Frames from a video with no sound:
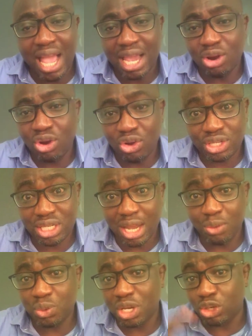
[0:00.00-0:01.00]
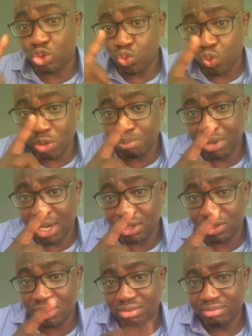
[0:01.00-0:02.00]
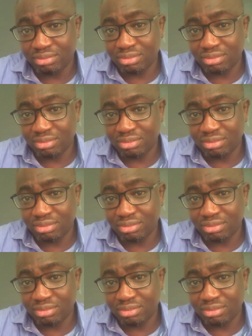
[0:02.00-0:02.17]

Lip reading: I cut down into 1 page.